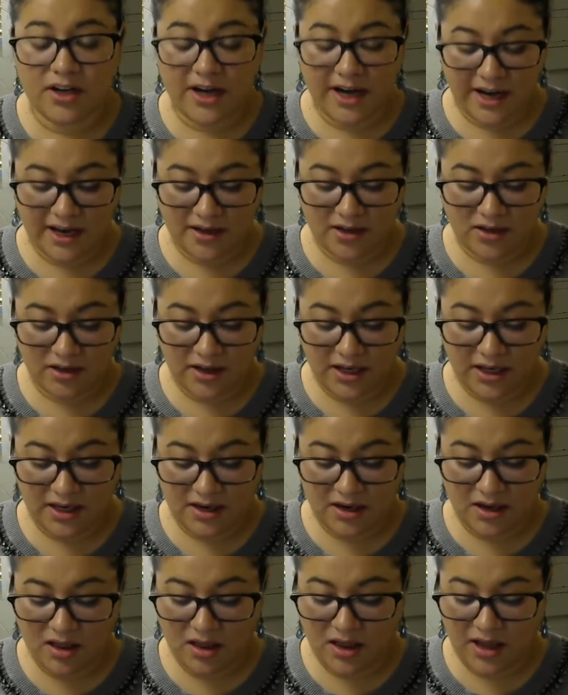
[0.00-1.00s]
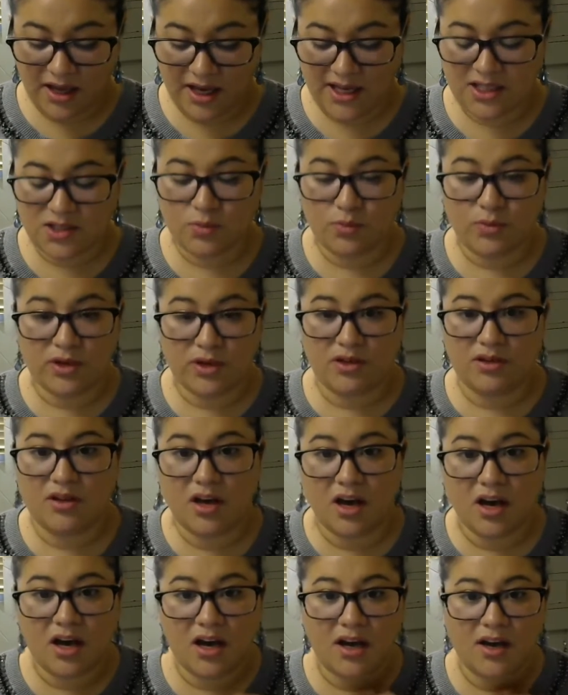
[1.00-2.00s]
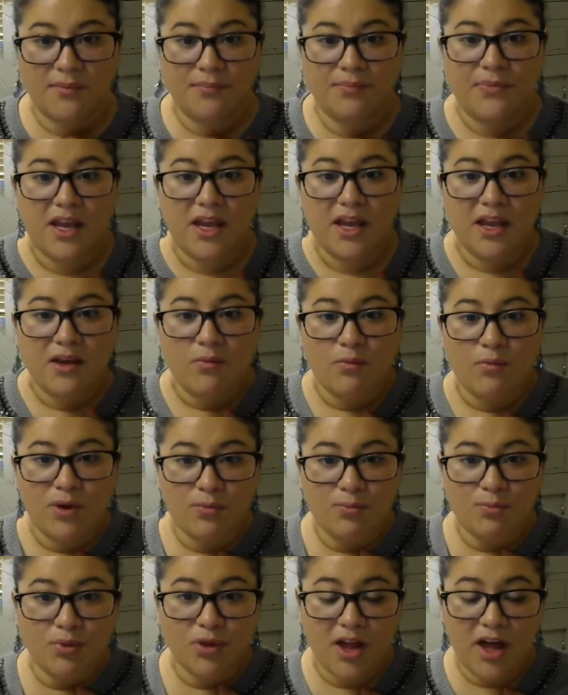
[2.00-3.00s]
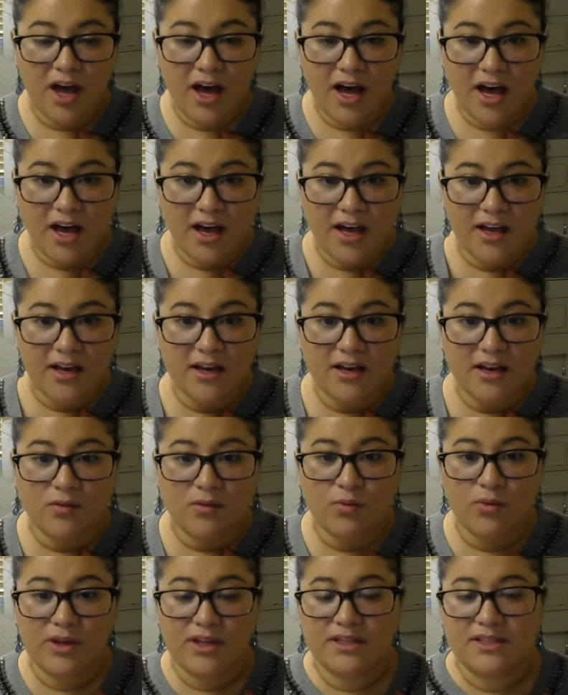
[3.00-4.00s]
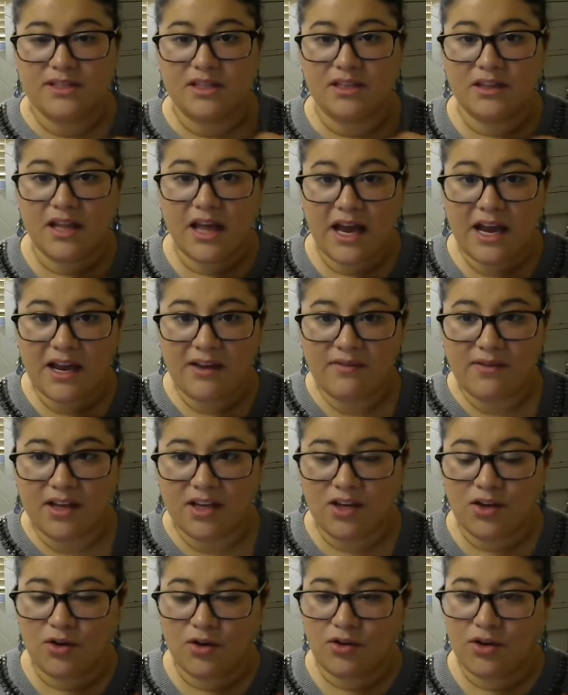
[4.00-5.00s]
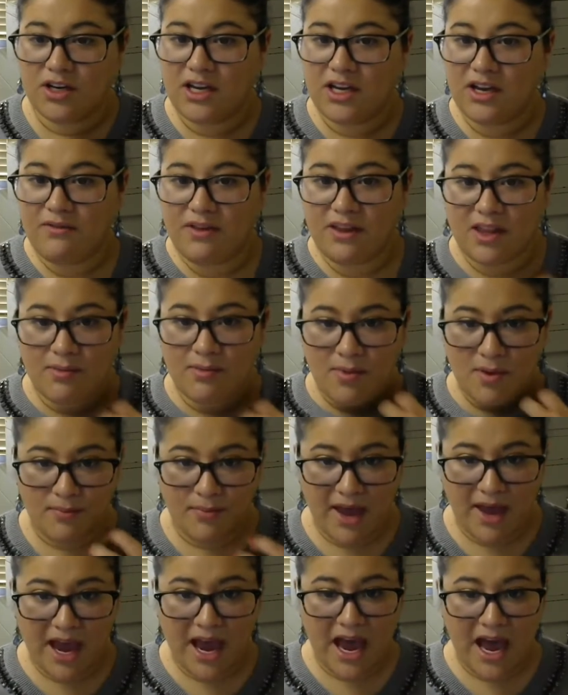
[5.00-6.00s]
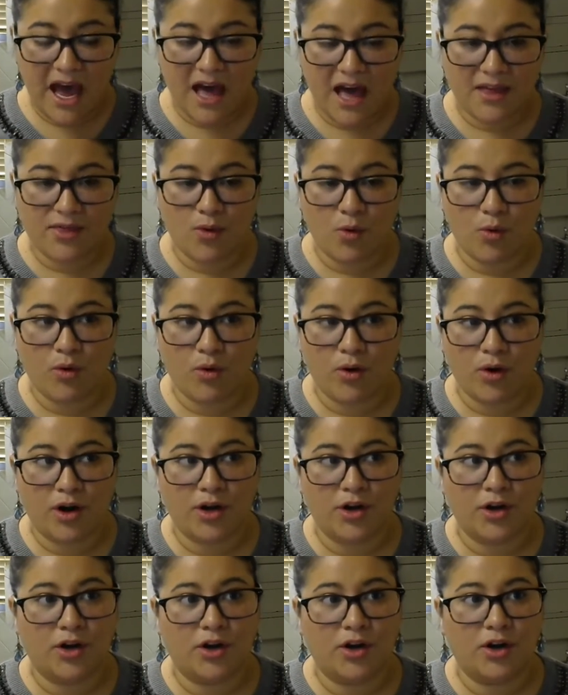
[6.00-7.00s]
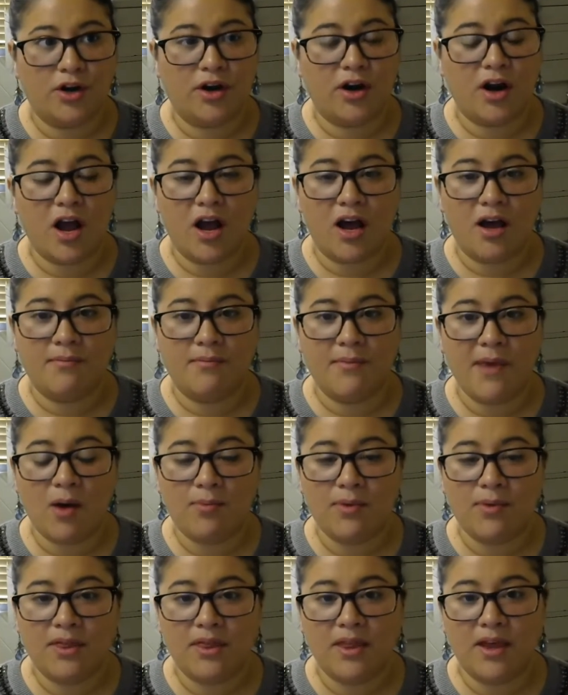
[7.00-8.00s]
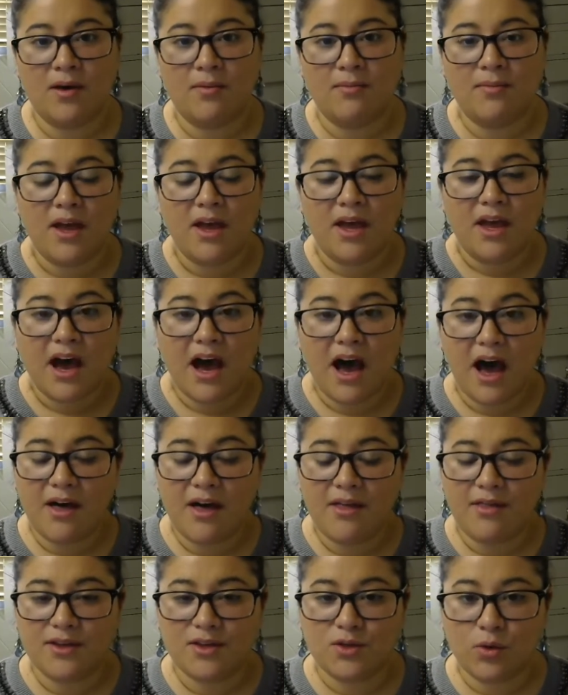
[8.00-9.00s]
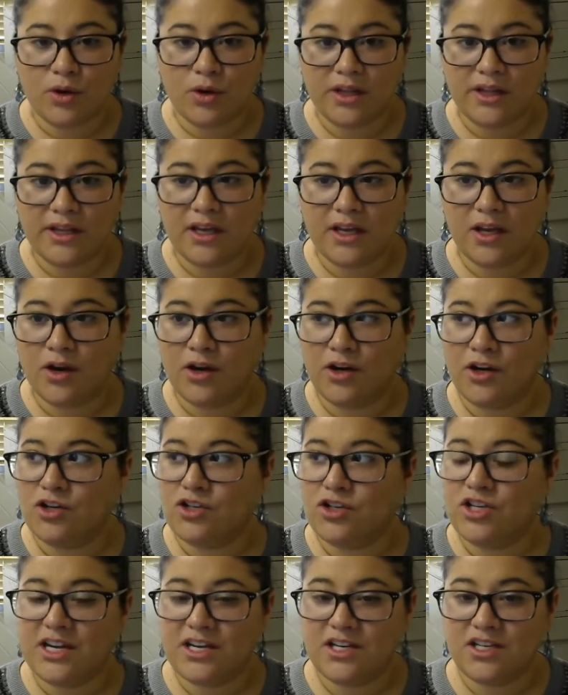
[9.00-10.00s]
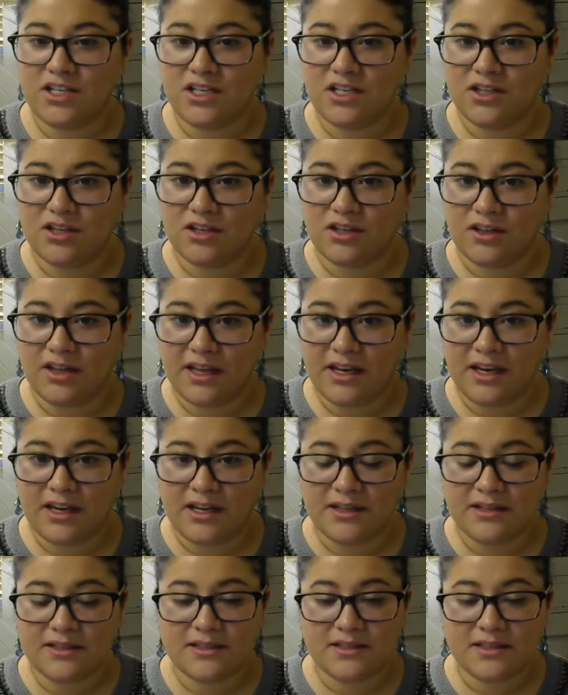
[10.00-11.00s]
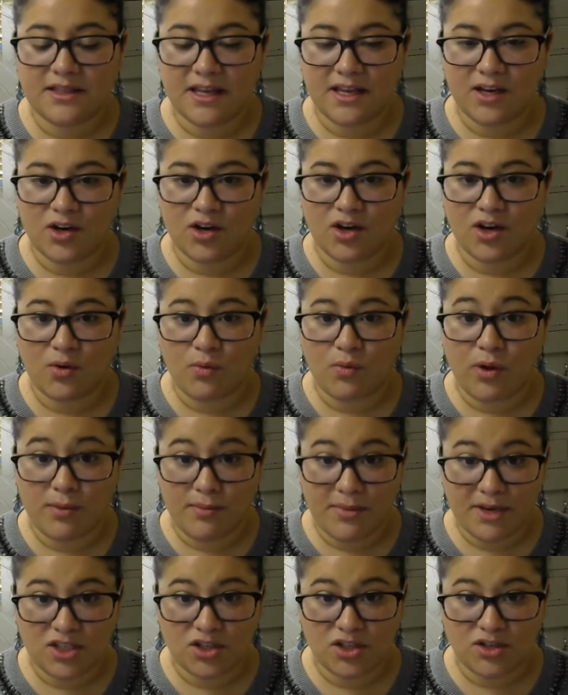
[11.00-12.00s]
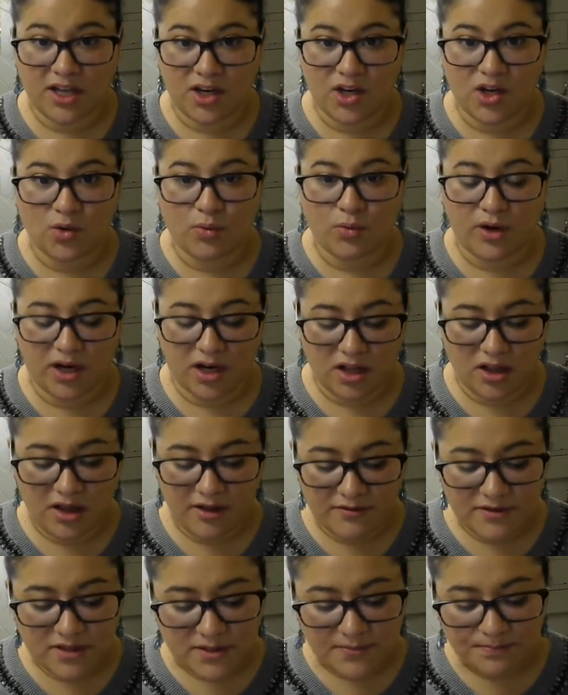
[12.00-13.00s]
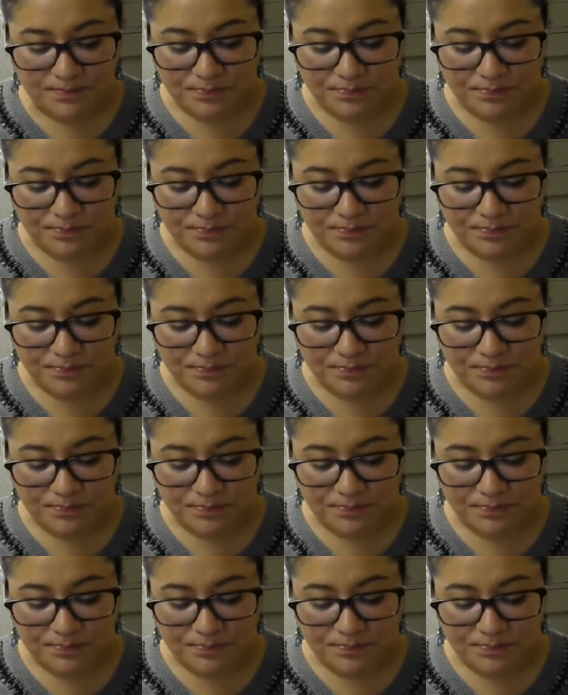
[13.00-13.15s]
handling a client with blood, with saliva, you know, you're giving them a bath, or you're helping them on the toilet, or you're changing their linens, then you're going to want to make sure that you're wearing gloves.